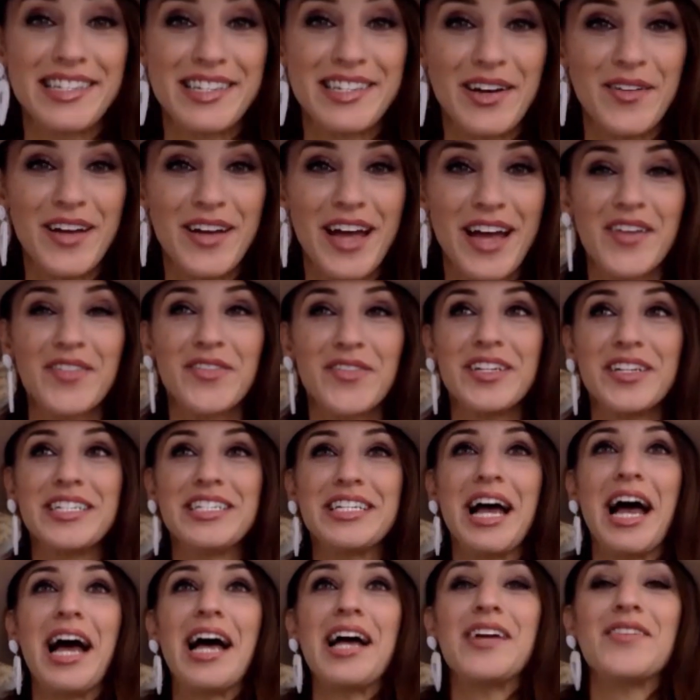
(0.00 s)
So every
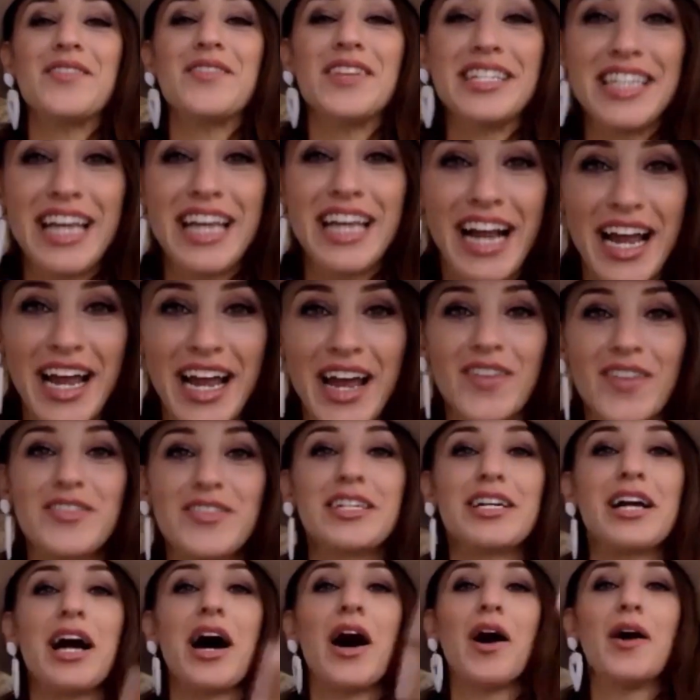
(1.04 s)
time, like I have
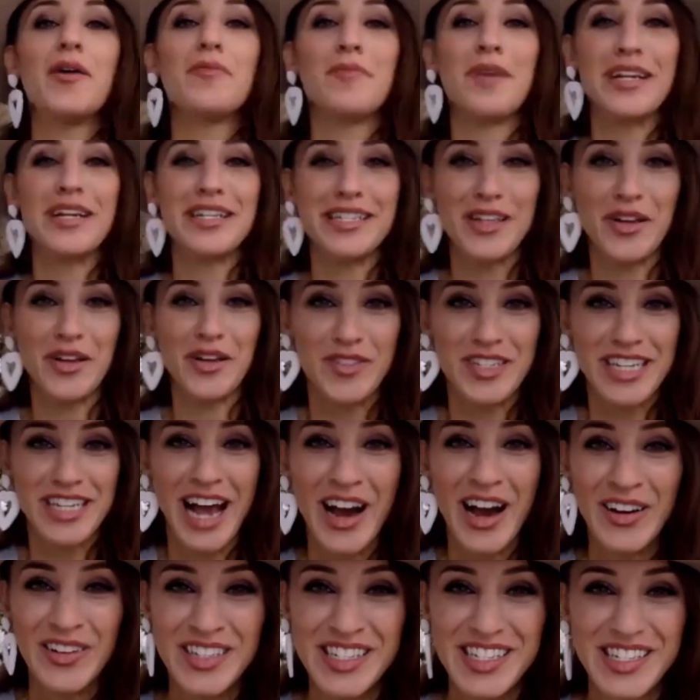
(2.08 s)
to calm myself
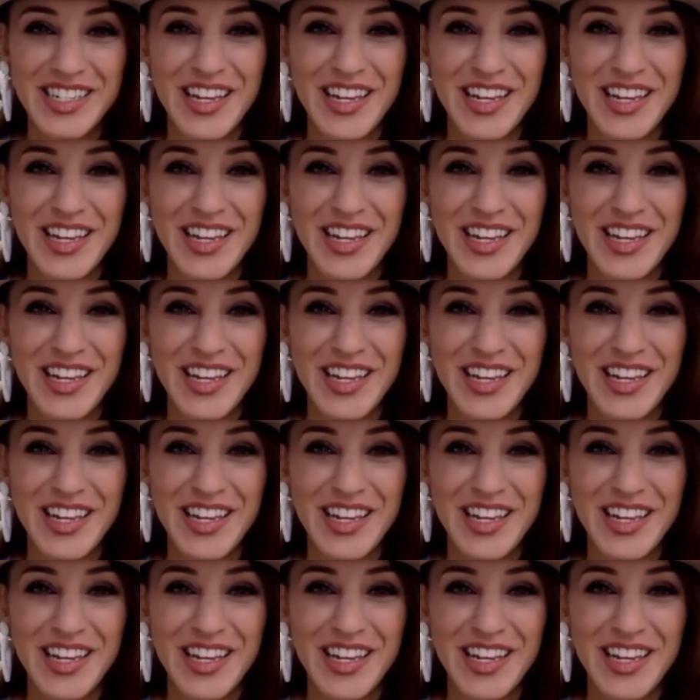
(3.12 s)
down.